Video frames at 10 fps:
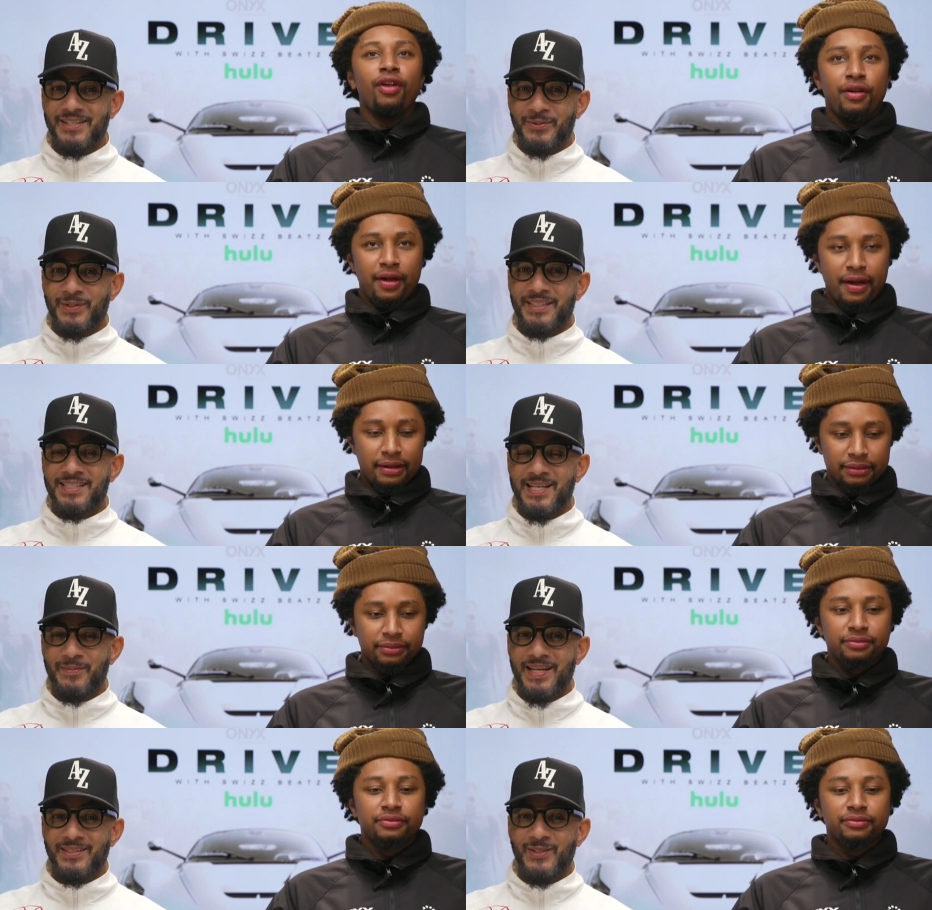Speaker 1: yeah. which is
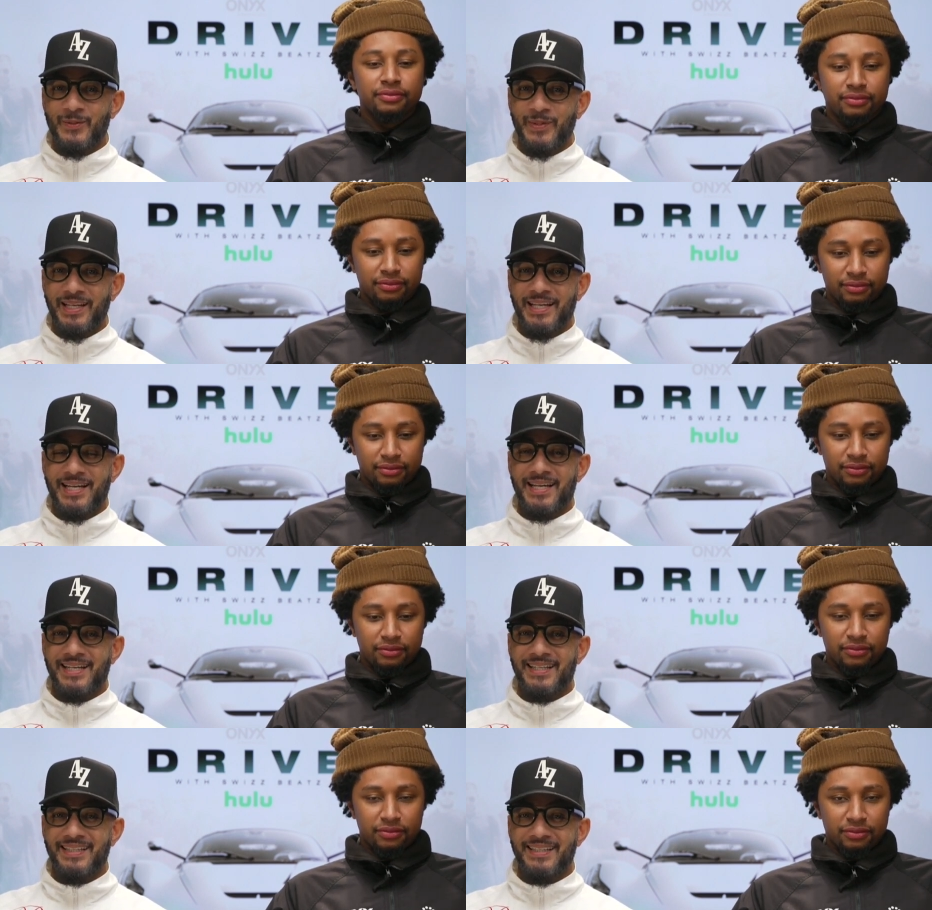something that's going to be
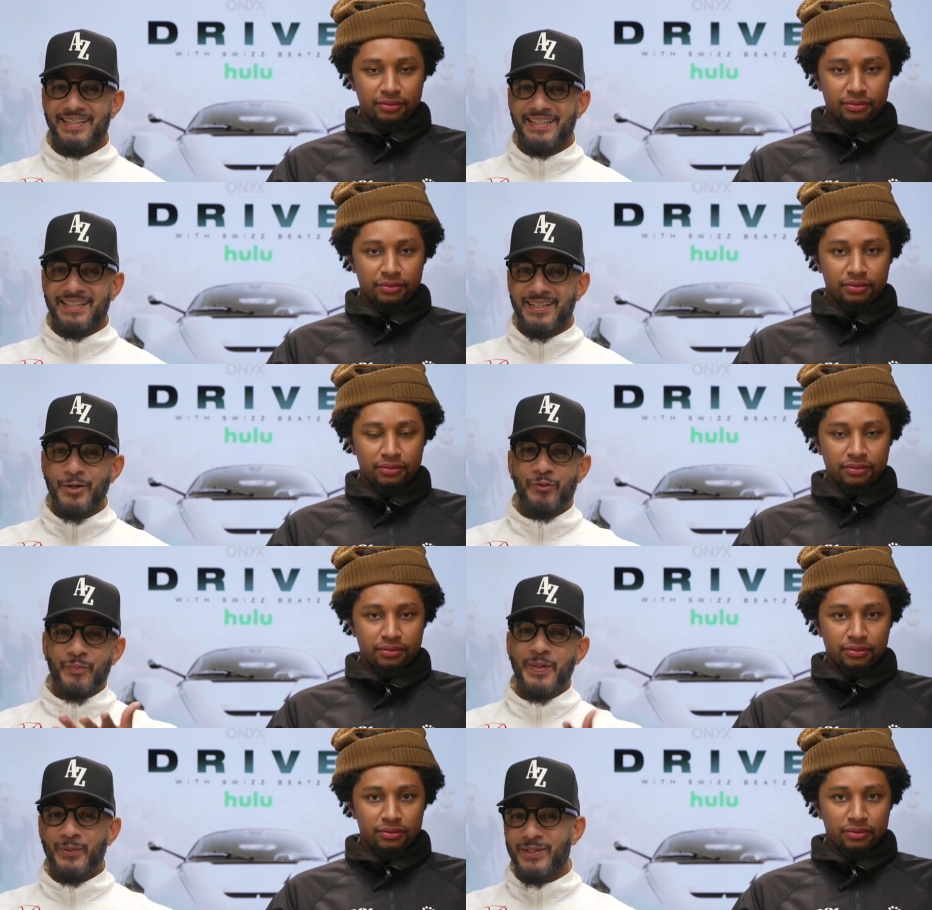uh, new for
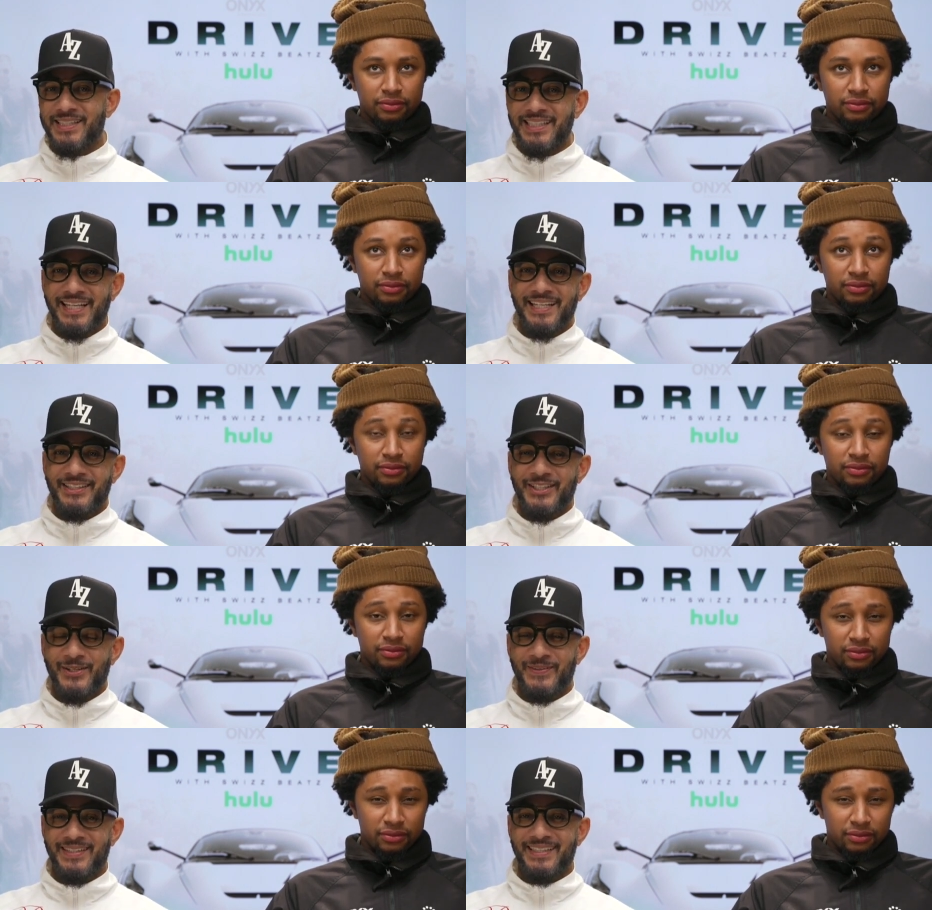people to see in the show.